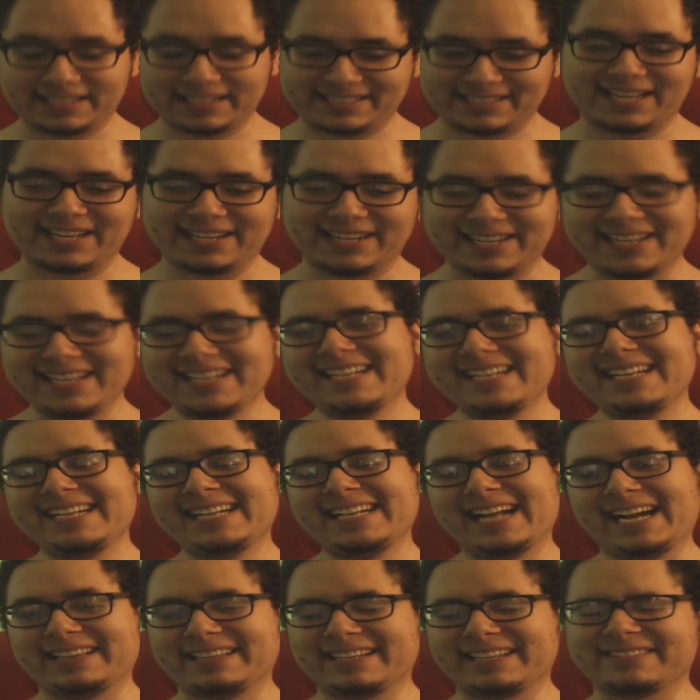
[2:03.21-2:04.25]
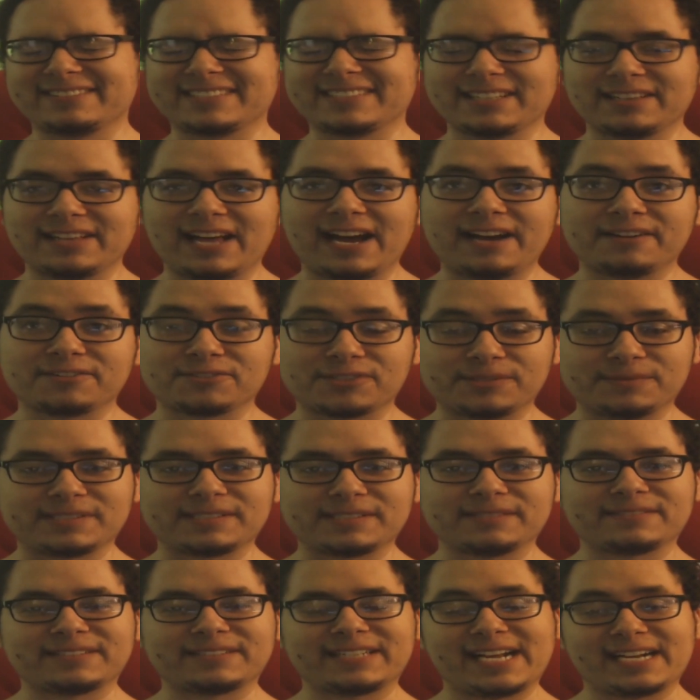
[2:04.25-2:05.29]
They said, I think it was a live stream or
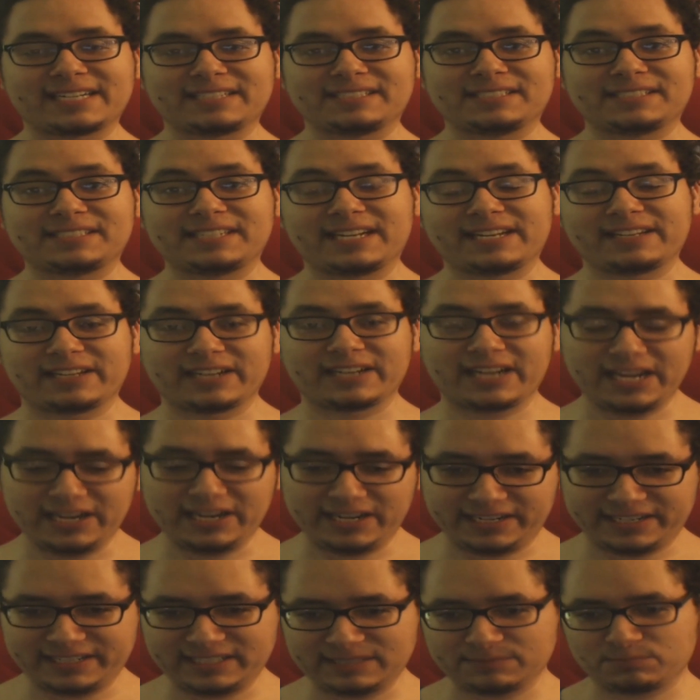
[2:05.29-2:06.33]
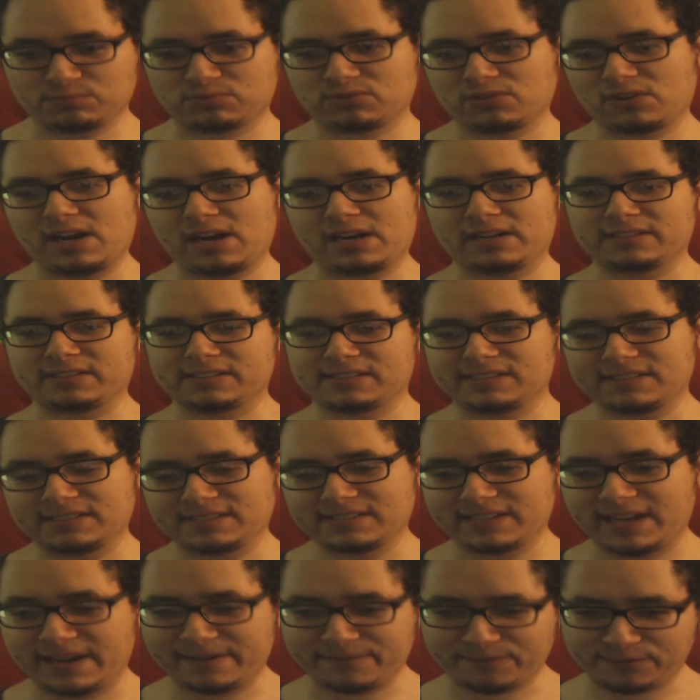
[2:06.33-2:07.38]
something, they actually said, like, hey, this product is
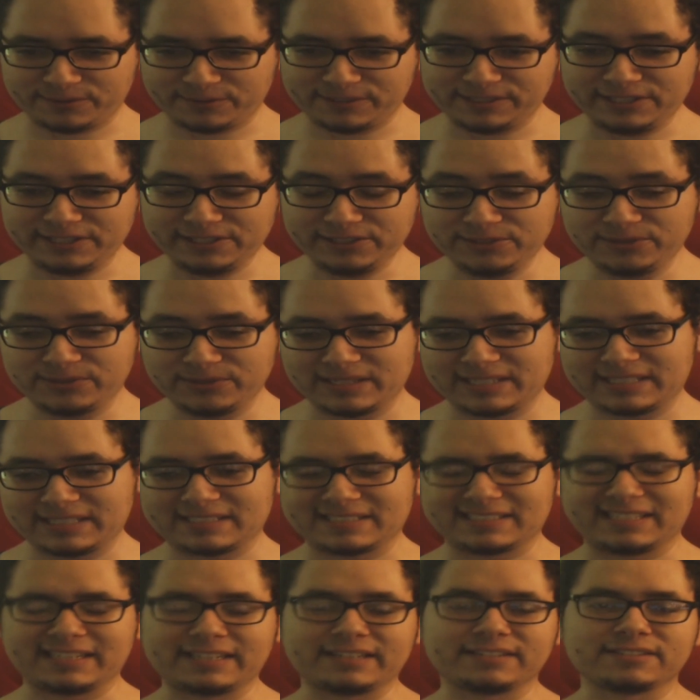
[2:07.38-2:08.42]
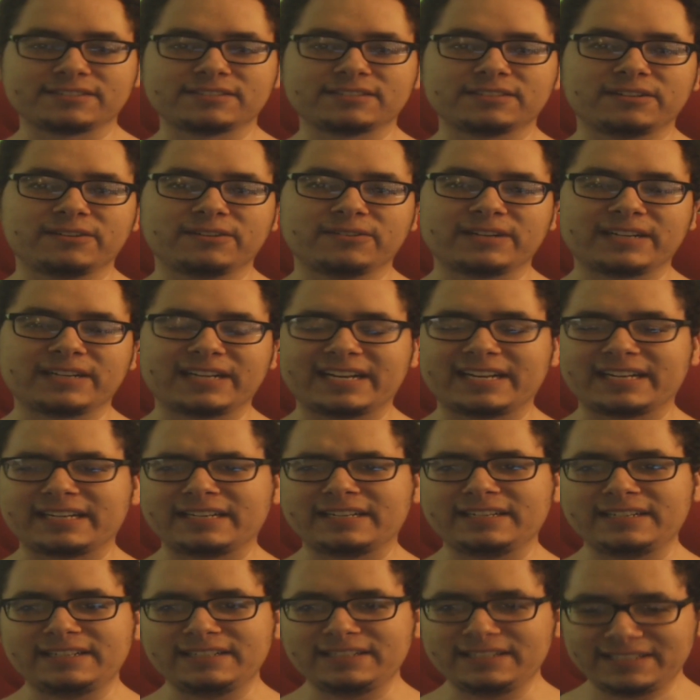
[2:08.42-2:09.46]
not for you. And it's like,
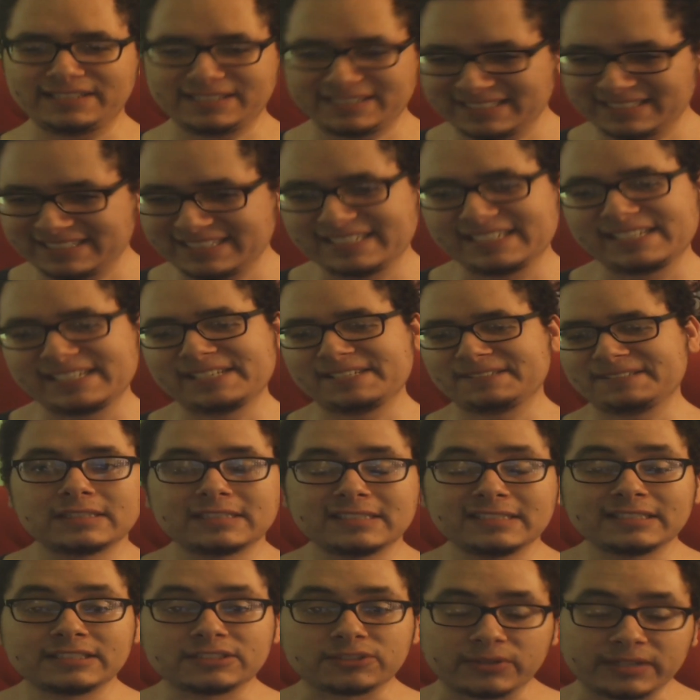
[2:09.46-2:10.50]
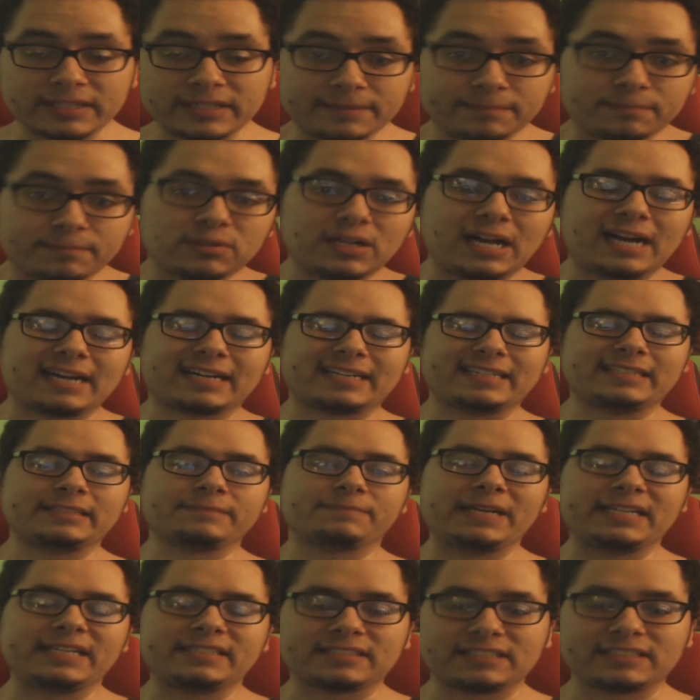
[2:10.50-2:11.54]
okay. So in the blog, he
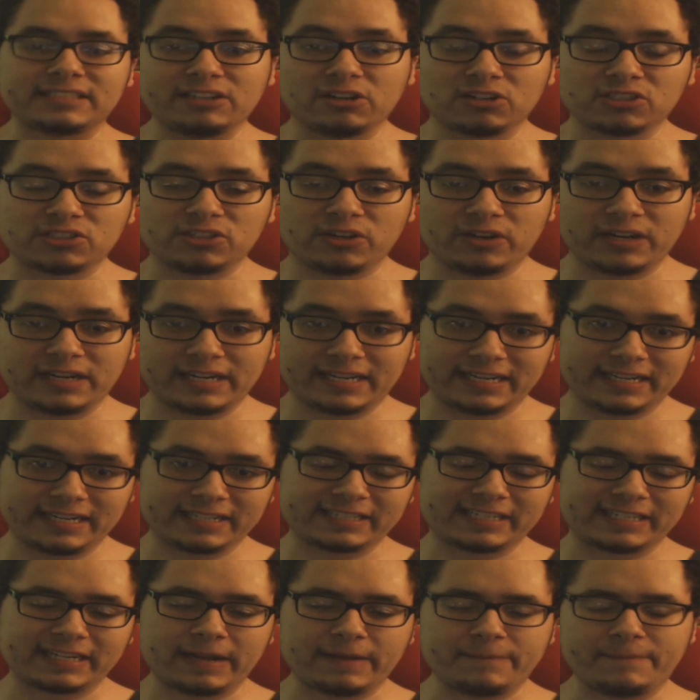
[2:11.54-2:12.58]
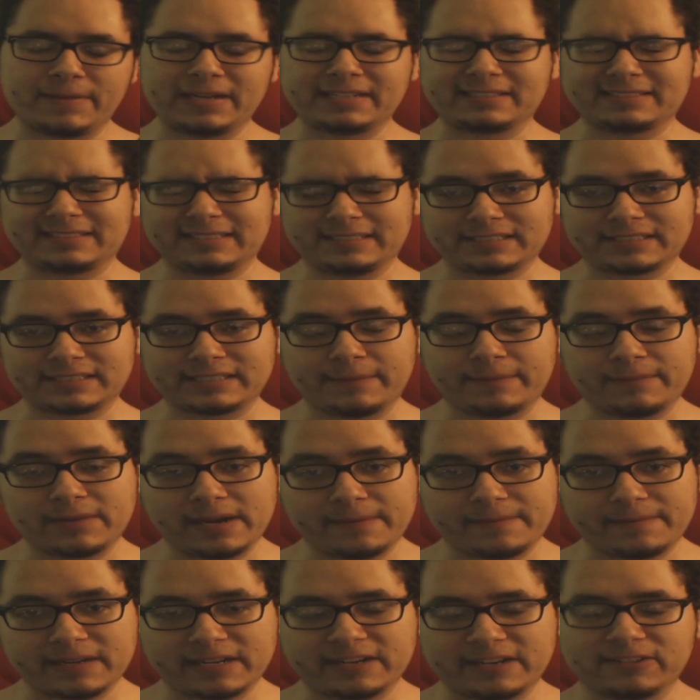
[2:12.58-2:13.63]
basically goes on, and basically to sum it
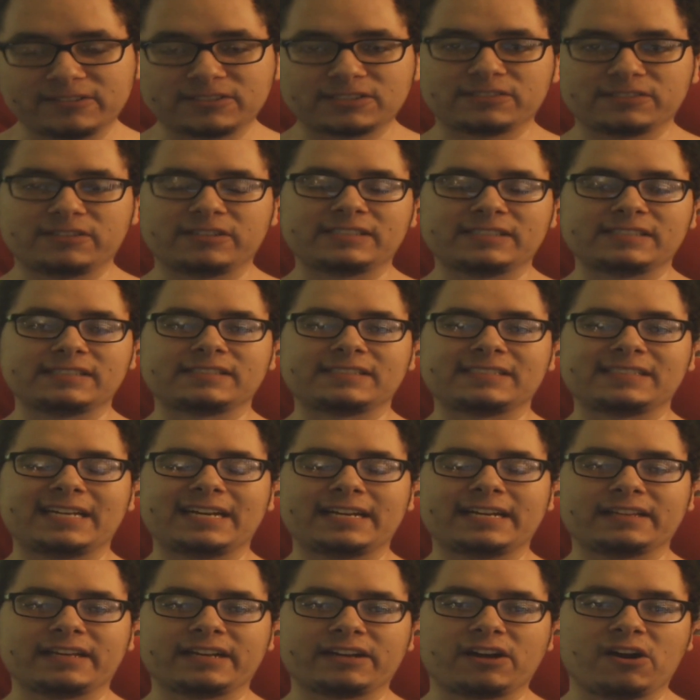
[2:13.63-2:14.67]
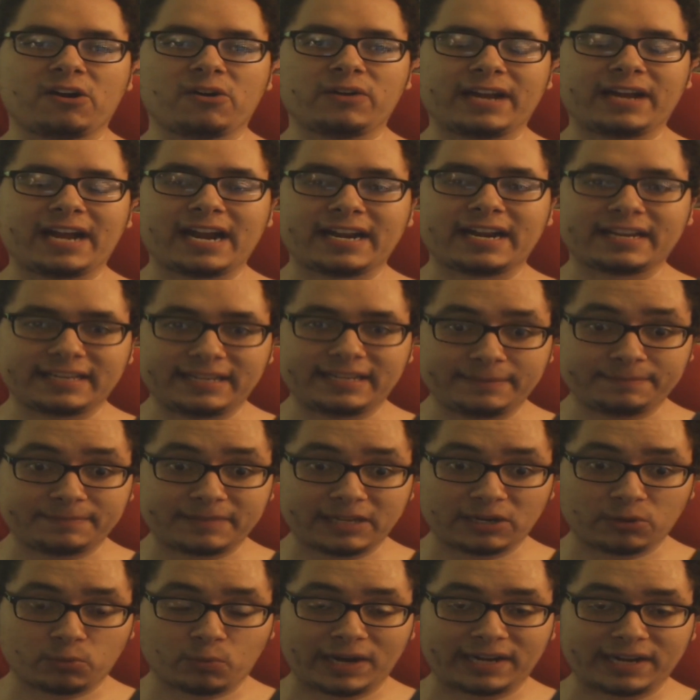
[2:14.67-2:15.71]
up, it goes on to say, like, oh, they got to keep
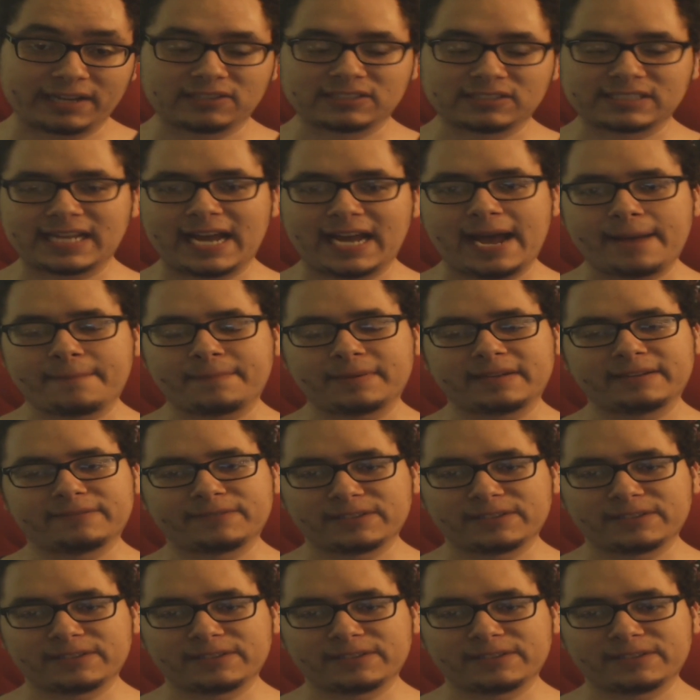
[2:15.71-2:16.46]
their whales happy.